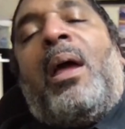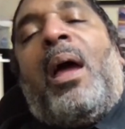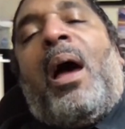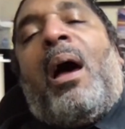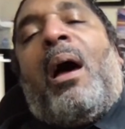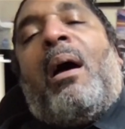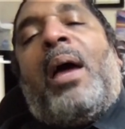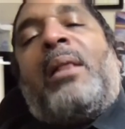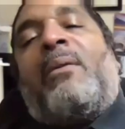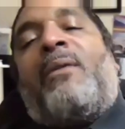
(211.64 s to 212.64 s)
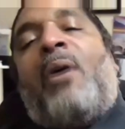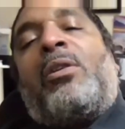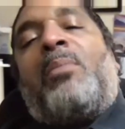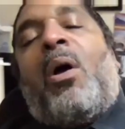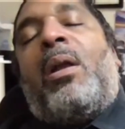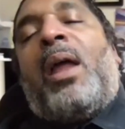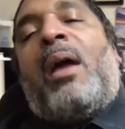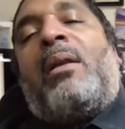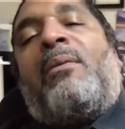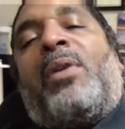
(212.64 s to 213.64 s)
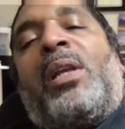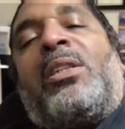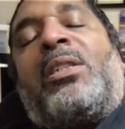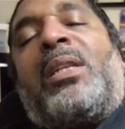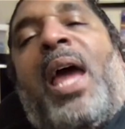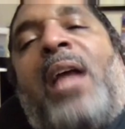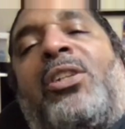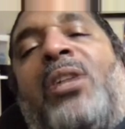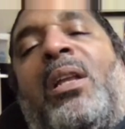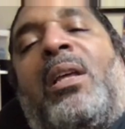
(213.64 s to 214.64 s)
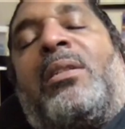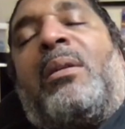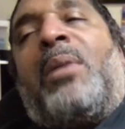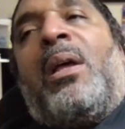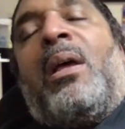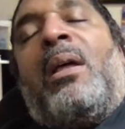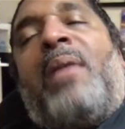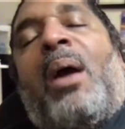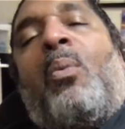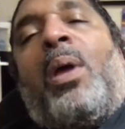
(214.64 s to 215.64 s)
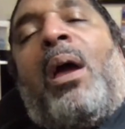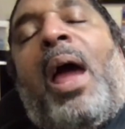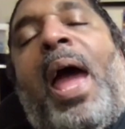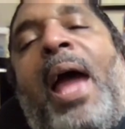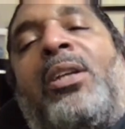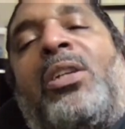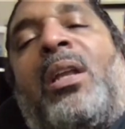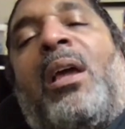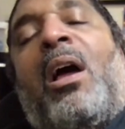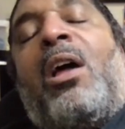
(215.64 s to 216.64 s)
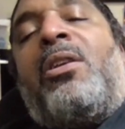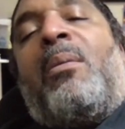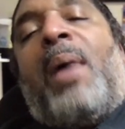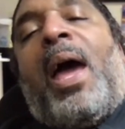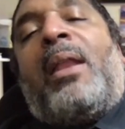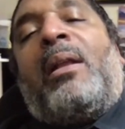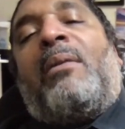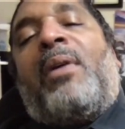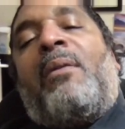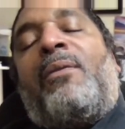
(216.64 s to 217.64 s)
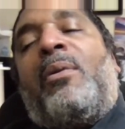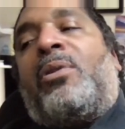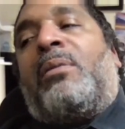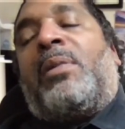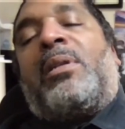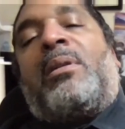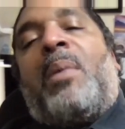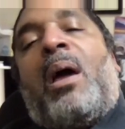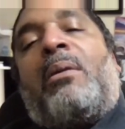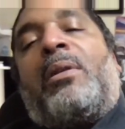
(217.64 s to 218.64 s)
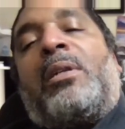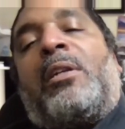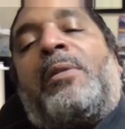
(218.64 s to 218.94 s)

and the false moral narrative of religious nationalism, that we are actually undermining the very future of this democracy.